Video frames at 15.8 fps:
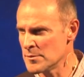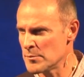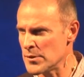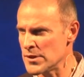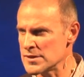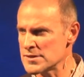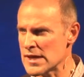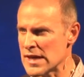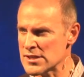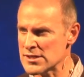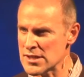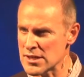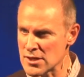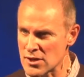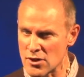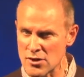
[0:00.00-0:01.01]
But
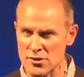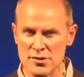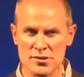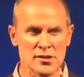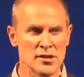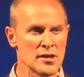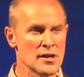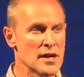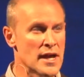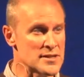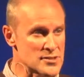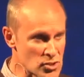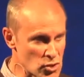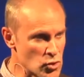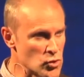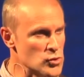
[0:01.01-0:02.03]
actually, God has
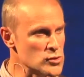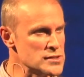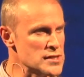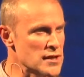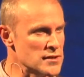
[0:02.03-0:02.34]
called her,